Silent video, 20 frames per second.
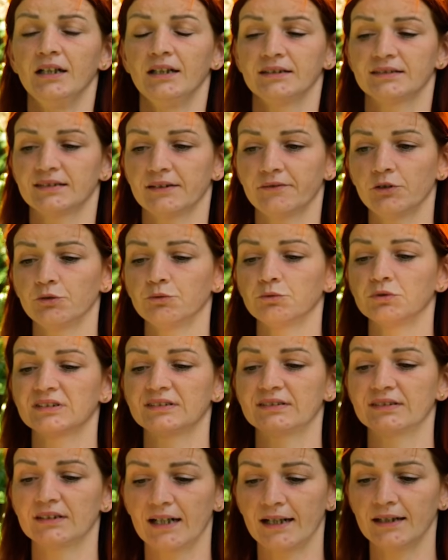Severin
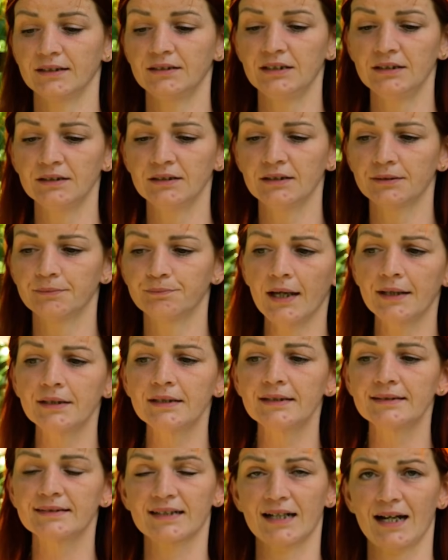was running and
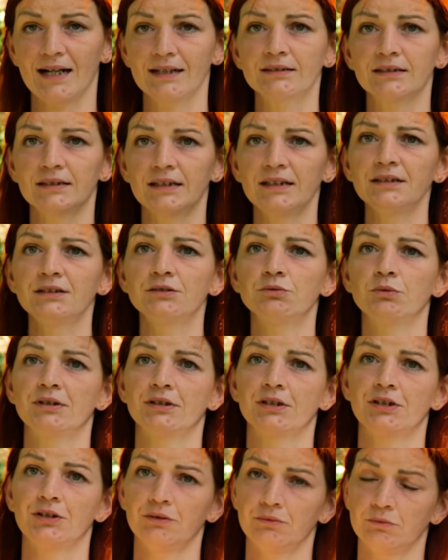his heart rate
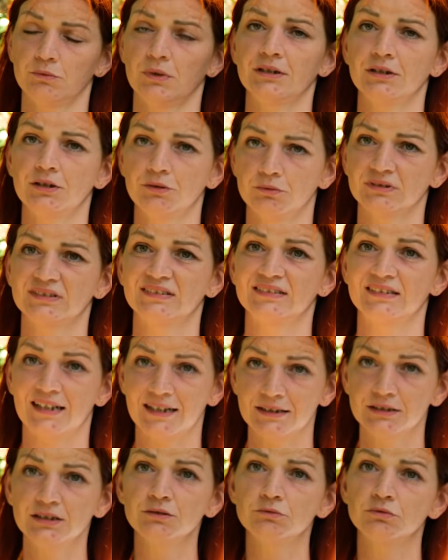when he was
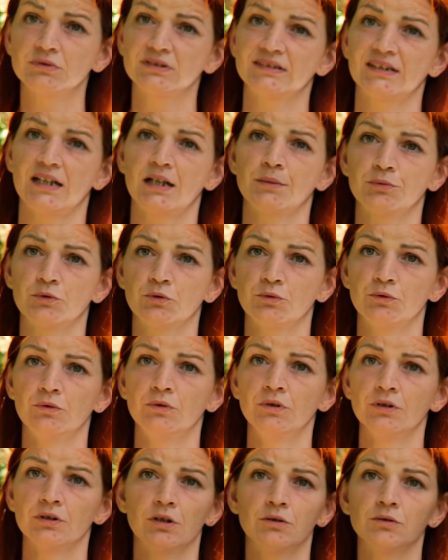running was
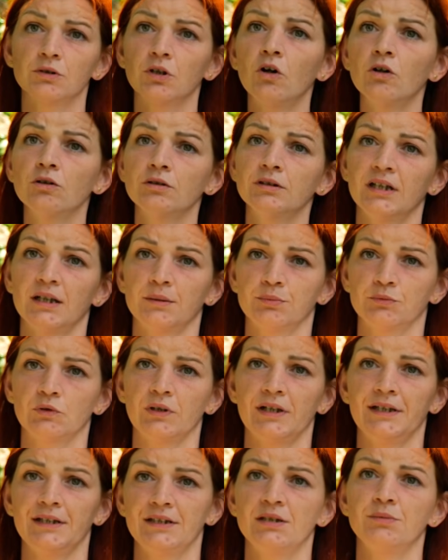going only up to
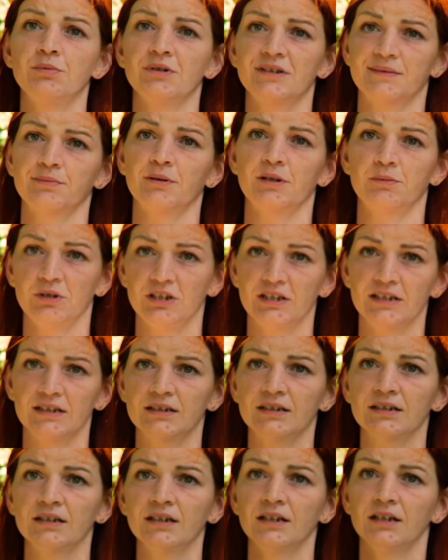80 beats per
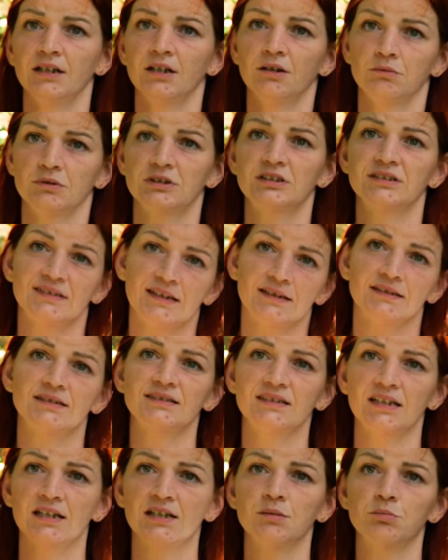minute, which is
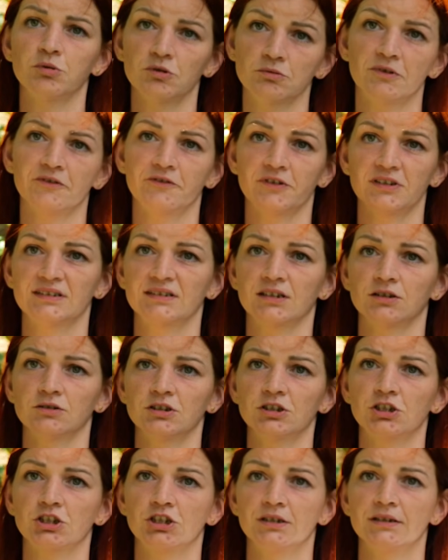understandable with his
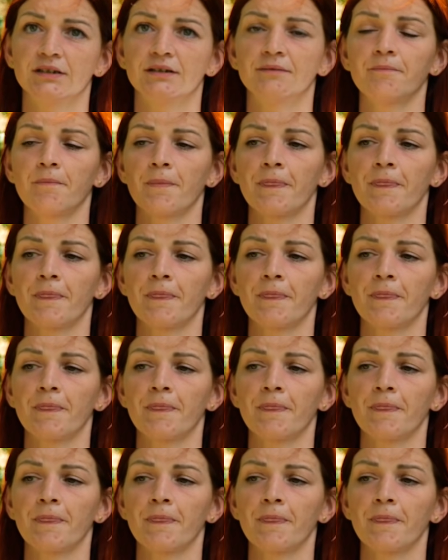condition.